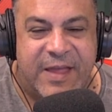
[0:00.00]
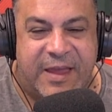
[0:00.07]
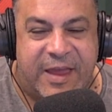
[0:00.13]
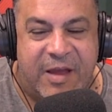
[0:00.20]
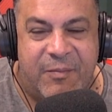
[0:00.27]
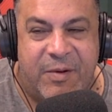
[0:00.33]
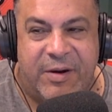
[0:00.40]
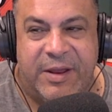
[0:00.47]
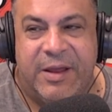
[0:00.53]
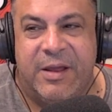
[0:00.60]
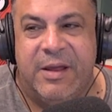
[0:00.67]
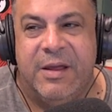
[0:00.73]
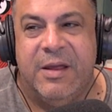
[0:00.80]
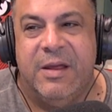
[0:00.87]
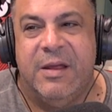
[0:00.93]
Take care, buddy.
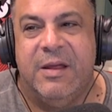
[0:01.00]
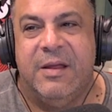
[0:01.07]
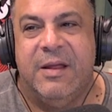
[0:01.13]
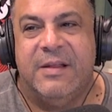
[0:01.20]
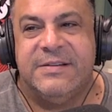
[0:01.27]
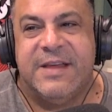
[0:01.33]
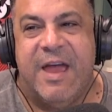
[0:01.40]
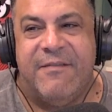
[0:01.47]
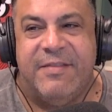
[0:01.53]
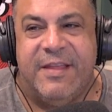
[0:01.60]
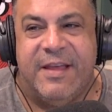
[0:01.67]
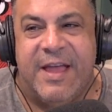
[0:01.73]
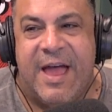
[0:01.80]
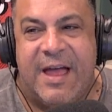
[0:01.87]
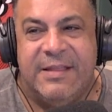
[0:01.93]
It's Kevin
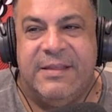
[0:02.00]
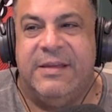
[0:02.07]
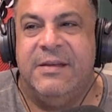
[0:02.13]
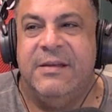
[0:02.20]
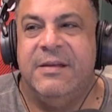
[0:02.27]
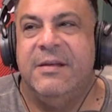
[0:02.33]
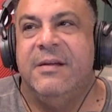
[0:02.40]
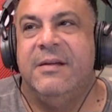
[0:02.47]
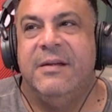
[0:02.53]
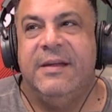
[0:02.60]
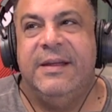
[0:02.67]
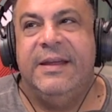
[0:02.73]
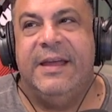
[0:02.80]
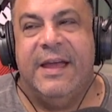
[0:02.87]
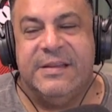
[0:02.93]
Negandhi,
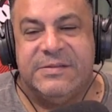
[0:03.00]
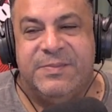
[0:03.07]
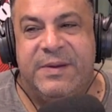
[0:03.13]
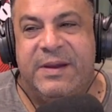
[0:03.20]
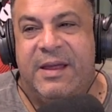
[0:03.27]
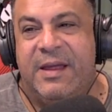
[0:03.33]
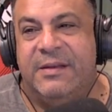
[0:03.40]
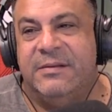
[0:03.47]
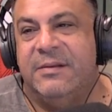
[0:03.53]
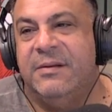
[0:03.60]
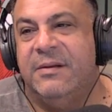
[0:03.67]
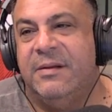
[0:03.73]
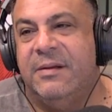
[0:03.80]
ESPN.